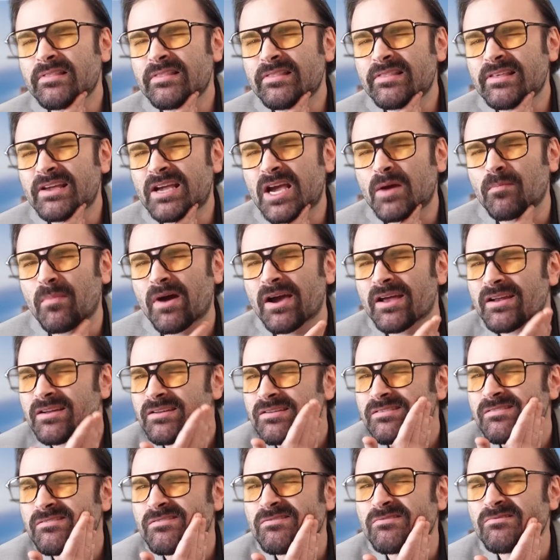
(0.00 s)
I think I might
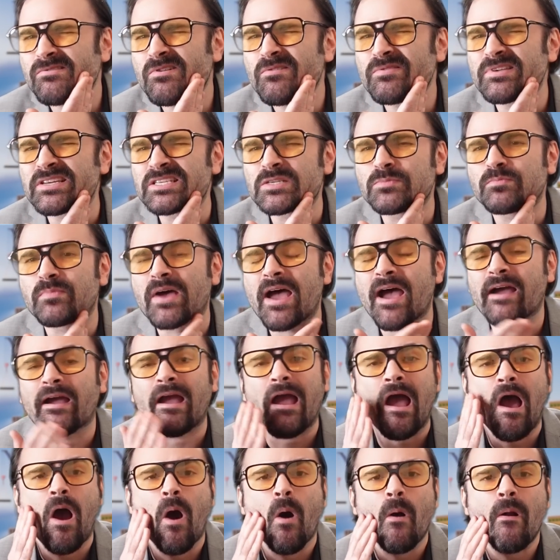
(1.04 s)
grow this back
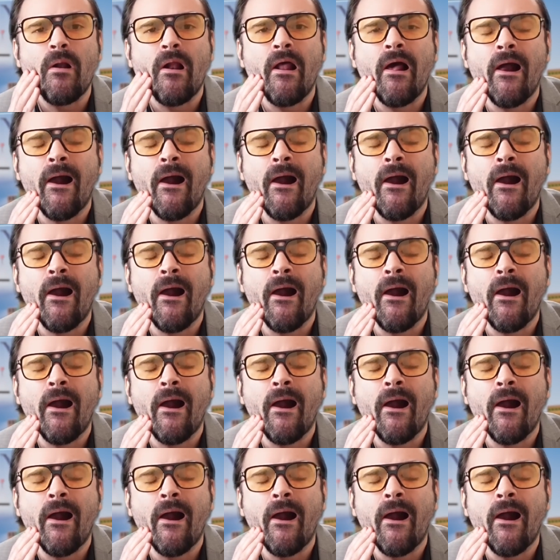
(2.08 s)
out.